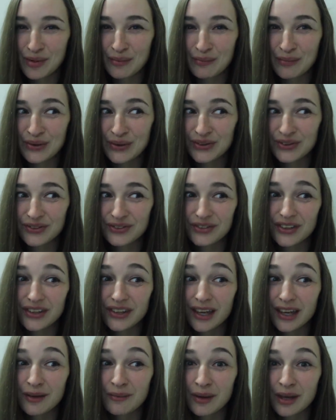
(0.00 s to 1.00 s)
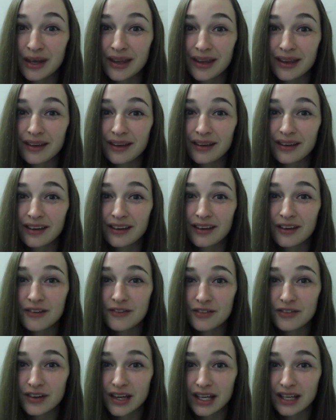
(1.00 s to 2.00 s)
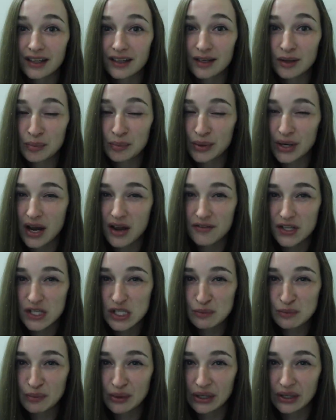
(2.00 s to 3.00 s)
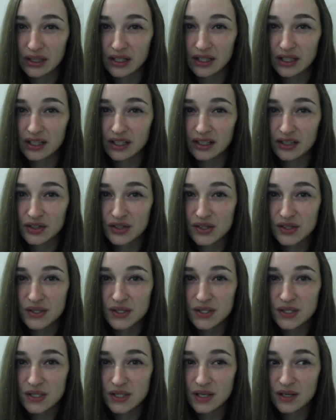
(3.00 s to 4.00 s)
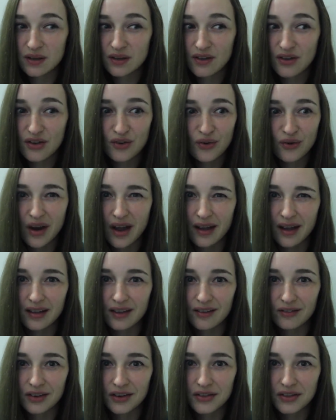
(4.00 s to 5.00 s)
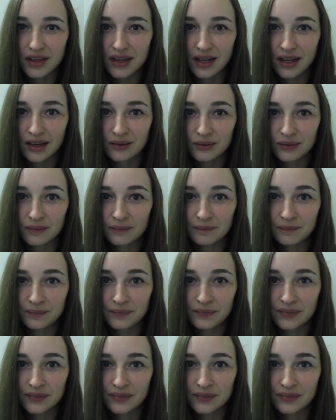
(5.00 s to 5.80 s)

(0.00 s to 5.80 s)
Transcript: but most of the time I find a private spot and I just cry everything out,